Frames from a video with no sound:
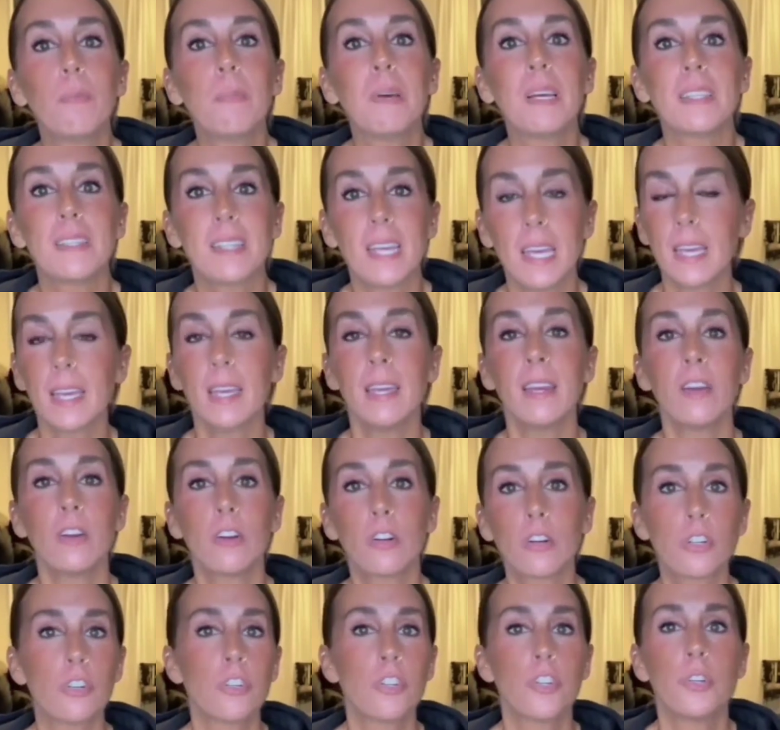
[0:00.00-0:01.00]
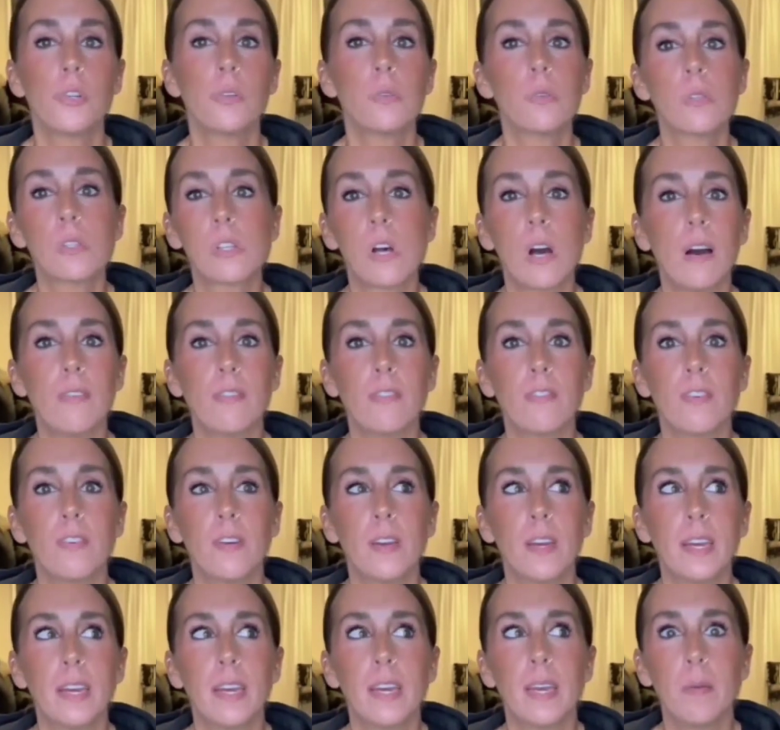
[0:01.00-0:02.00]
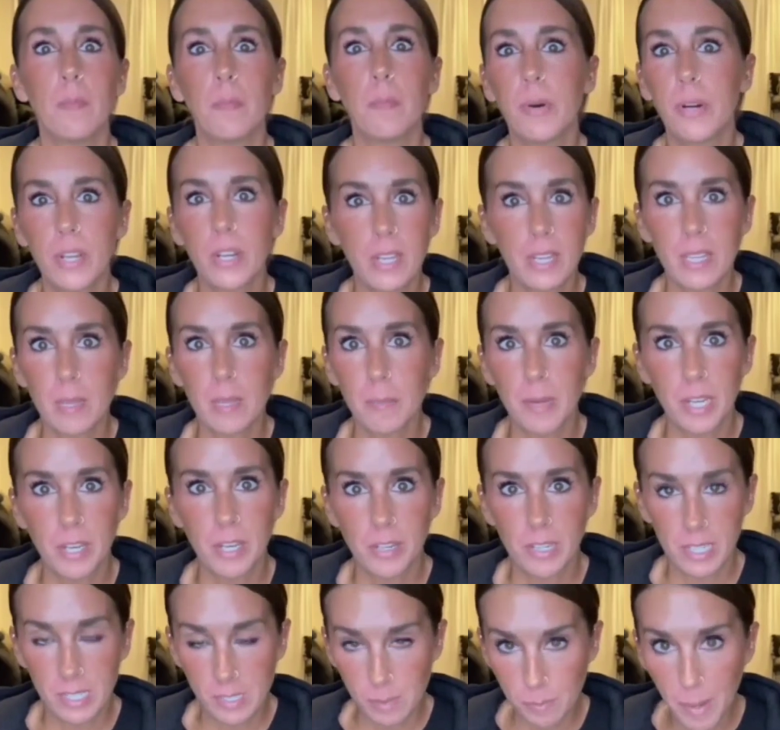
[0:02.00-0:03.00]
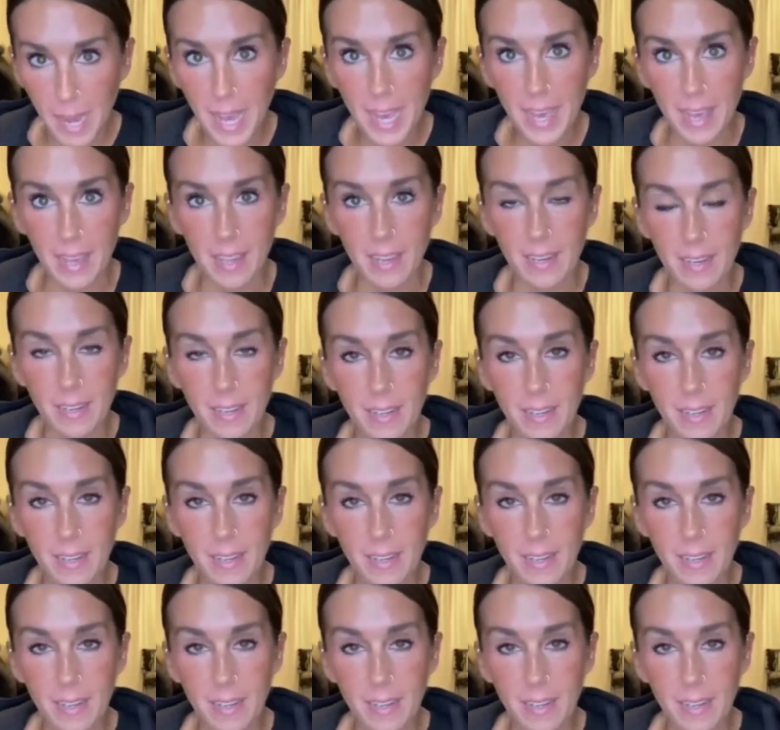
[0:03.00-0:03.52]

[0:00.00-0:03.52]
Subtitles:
taking her shoes off and putting them under his bed?